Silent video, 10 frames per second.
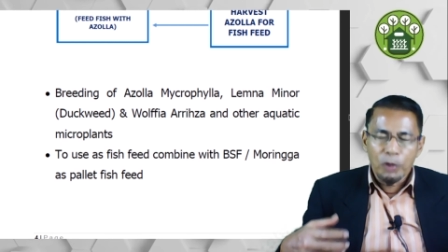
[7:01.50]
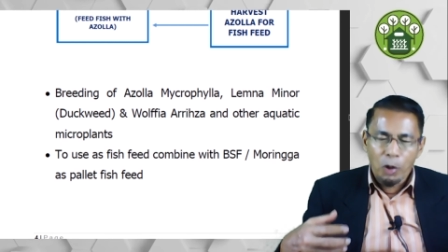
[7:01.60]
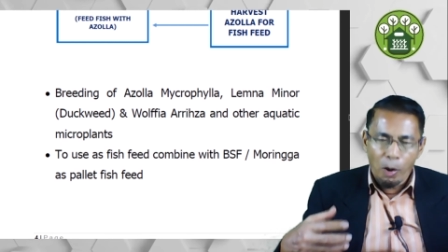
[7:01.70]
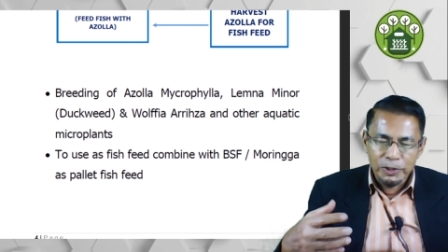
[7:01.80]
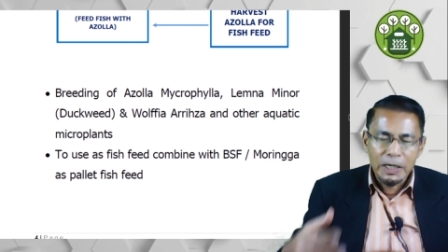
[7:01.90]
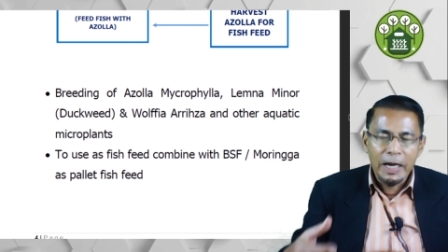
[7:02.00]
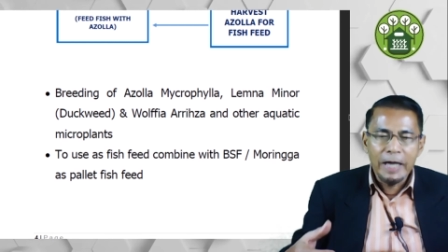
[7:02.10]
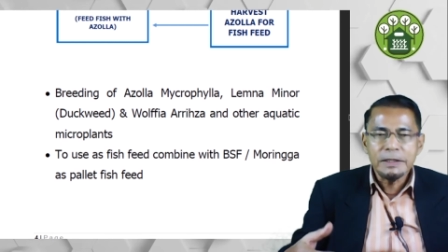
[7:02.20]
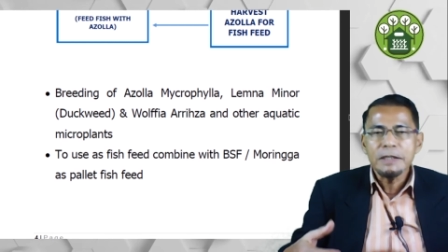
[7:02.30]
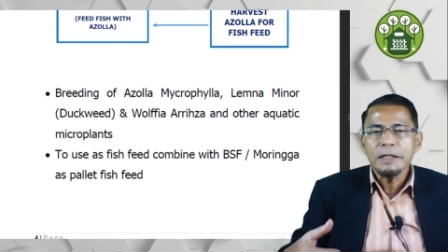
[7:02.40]

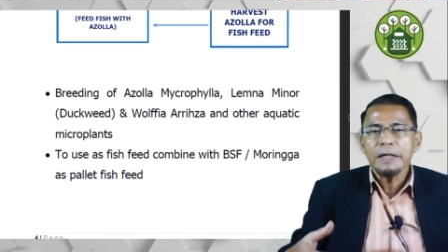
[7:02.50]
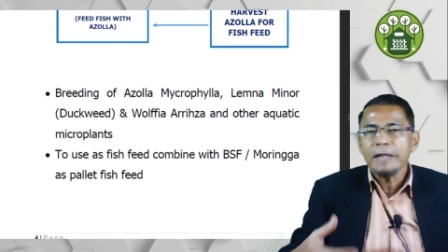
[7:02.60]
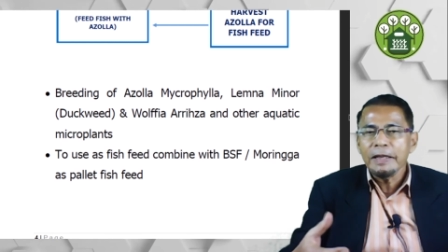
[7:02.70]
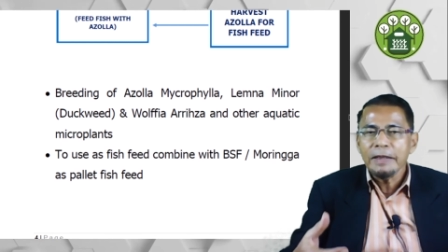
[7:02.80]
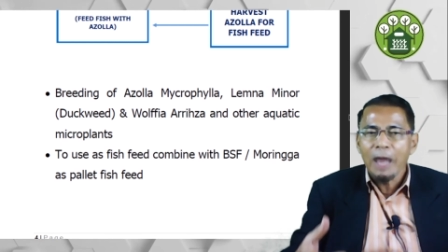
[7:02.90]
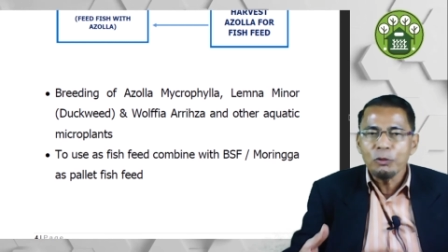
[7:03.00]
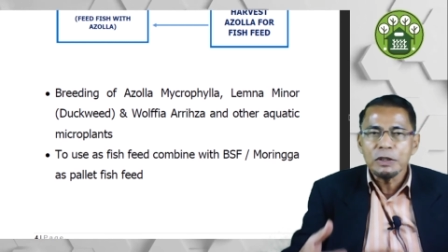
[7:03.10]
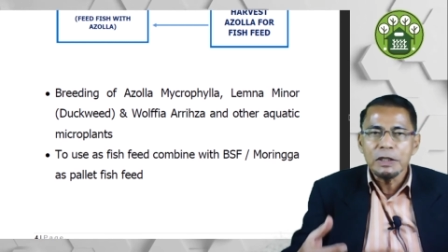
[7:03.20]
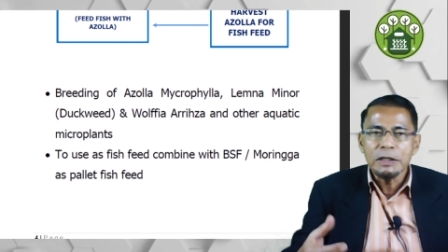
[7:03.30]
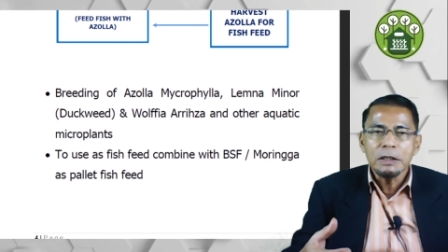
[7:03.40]
commercializing, say,
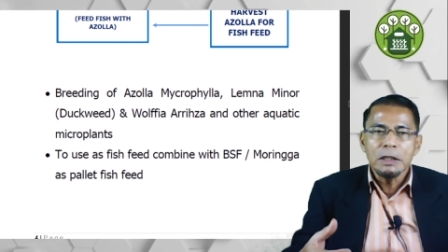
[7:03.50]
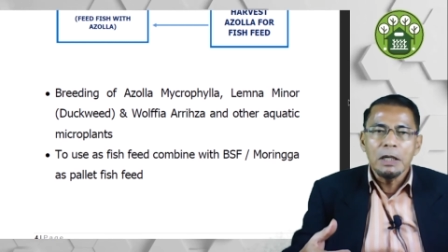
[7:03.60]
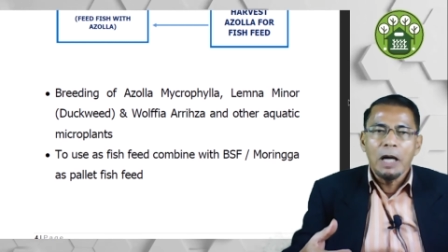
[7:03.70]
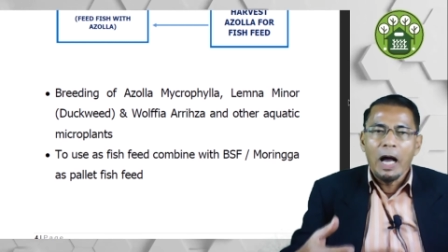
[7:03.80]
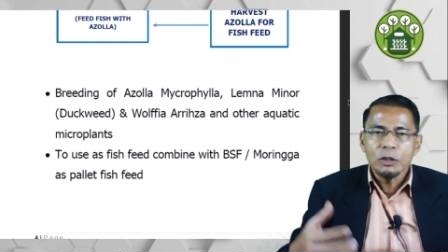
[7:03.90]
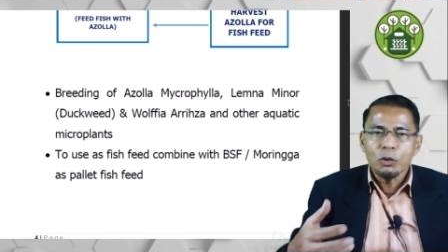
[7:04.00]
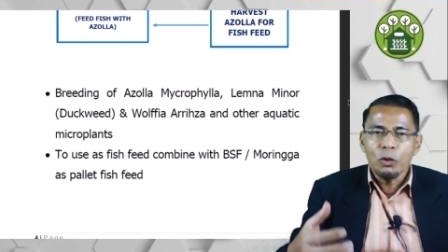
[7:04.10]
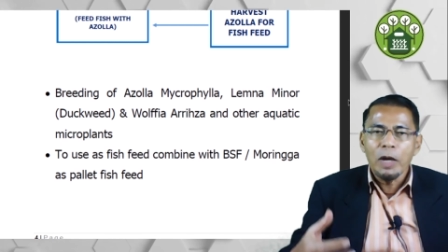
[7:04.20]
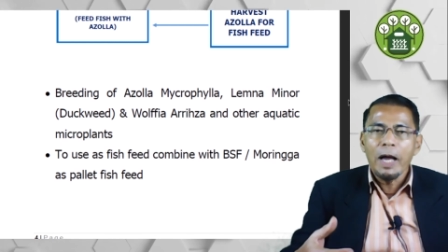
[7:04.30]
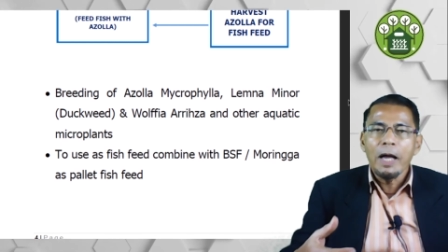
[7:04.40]
10,000
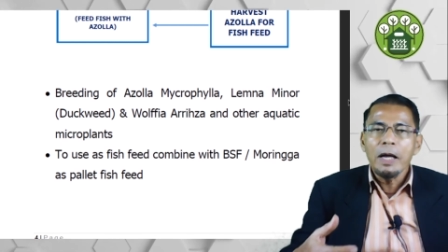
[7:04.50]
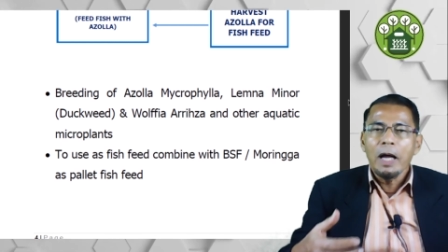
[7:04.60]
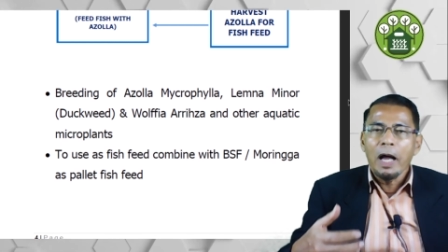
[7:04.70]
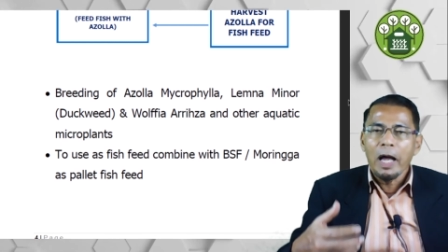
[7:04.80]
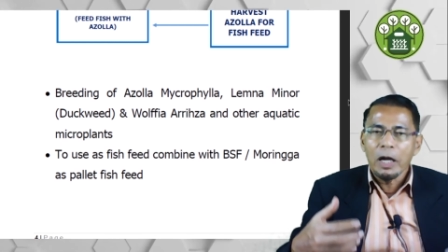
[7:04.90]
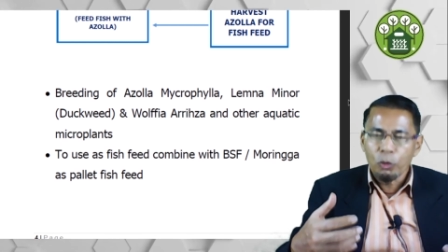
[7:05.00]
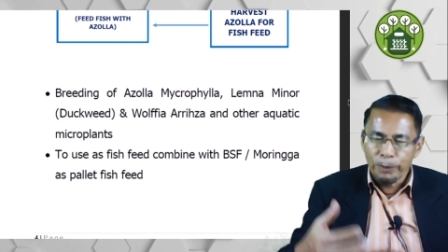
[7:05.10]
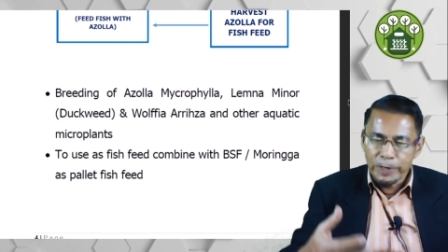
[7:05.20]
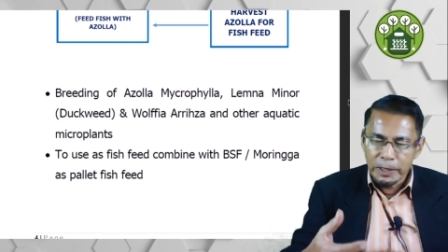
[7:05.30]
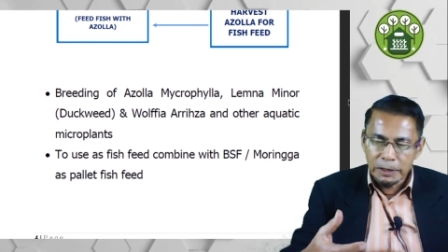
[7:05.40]
Azolla
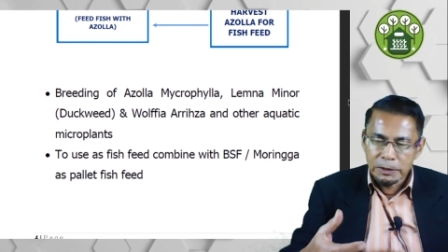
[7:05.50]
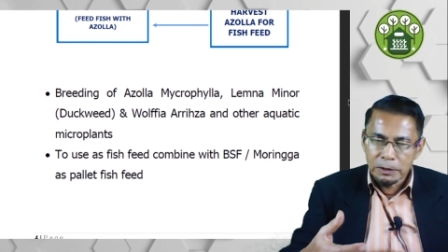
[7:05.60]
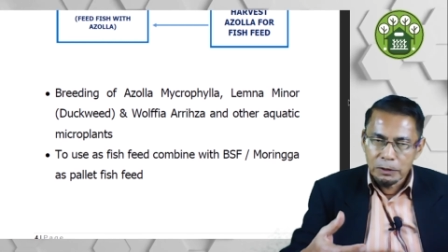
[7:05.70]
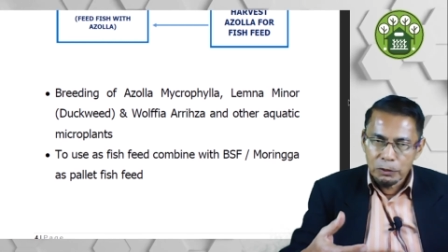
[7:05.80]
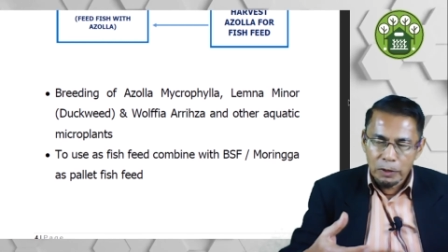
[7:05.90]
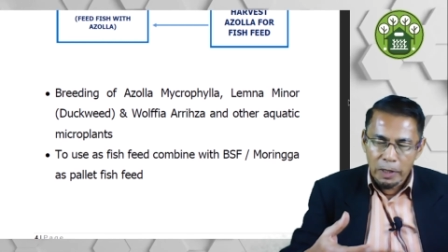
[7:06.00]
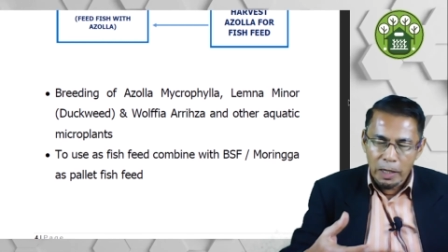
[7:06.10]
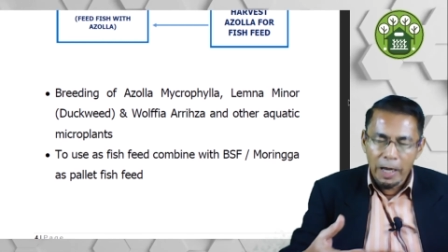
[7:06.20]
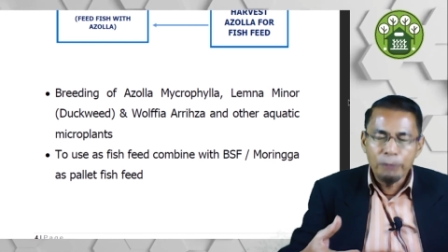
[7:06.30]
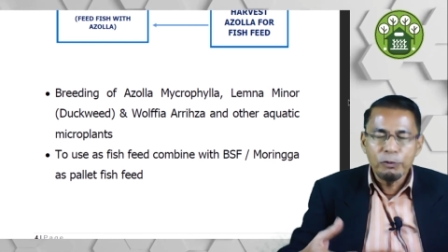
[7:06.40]
Agropreneurs
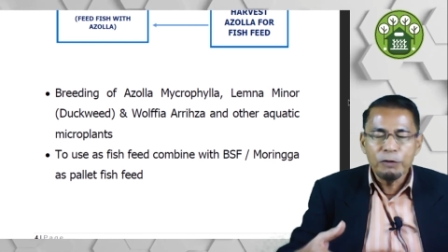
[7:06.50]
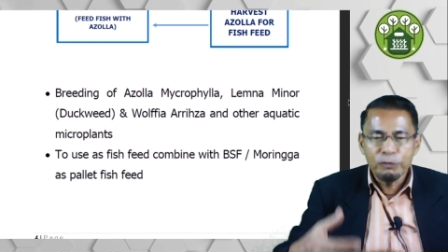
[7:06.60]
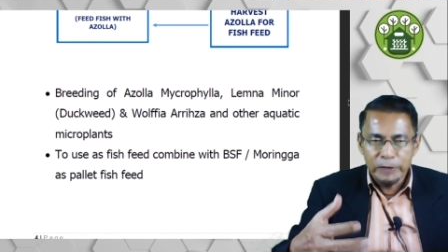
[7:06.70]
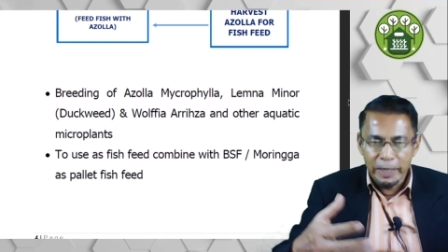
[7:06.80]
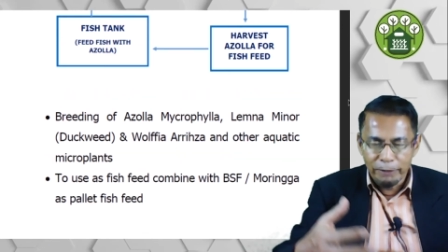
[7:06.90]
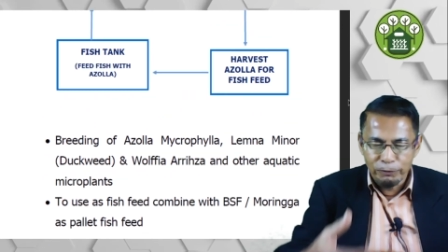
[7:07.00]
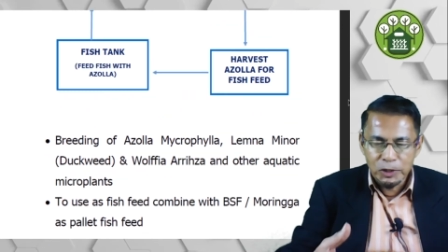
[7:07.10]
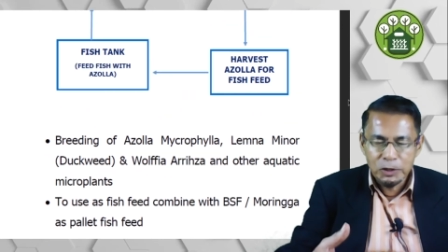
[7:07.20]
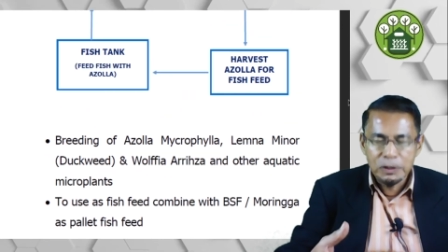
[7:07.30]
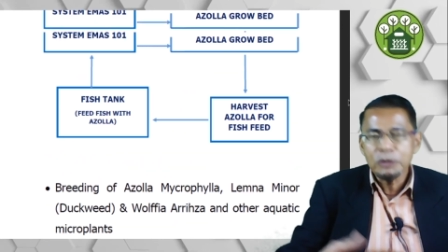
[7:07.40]
with their
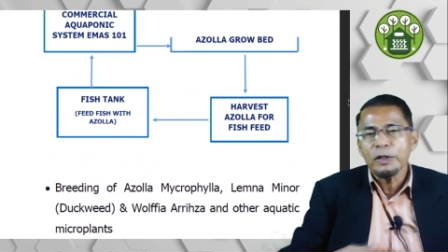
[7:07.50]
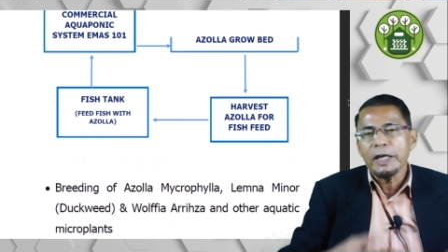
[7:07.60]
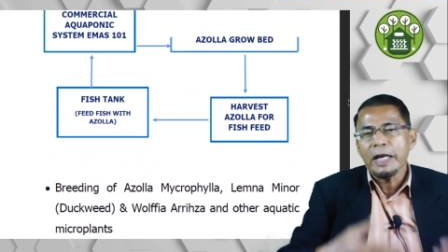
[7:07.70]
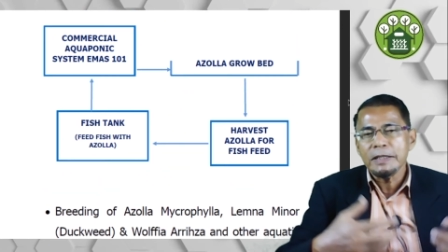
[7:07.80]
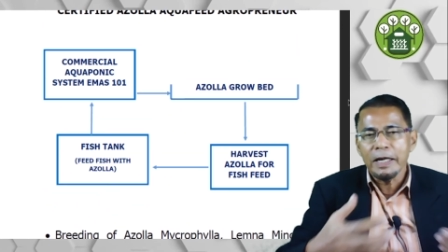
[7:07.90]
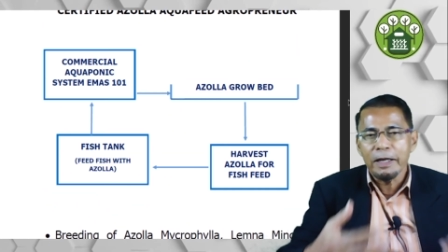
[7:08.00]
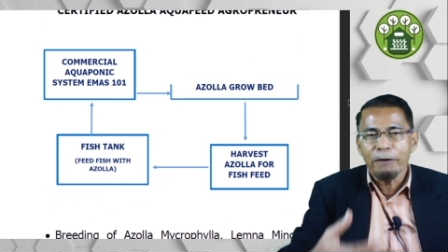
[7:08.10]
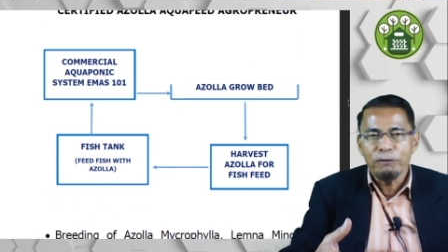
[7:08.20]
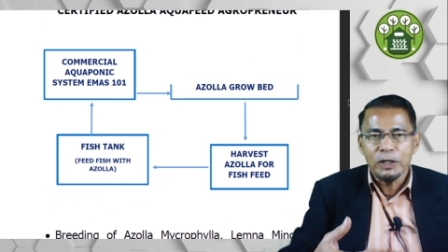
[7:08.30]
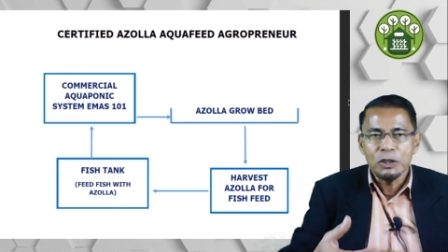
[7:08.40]
fish. This way they can sell their
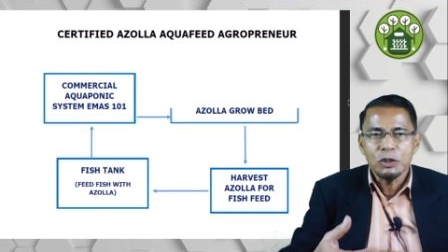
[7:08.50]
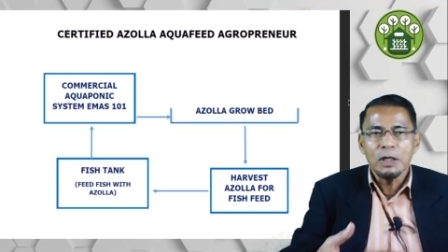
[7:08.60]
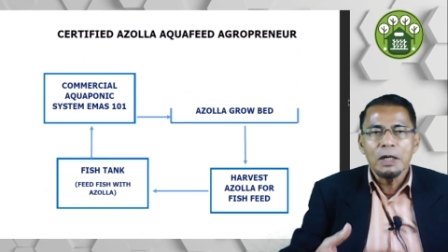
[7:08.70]
fish.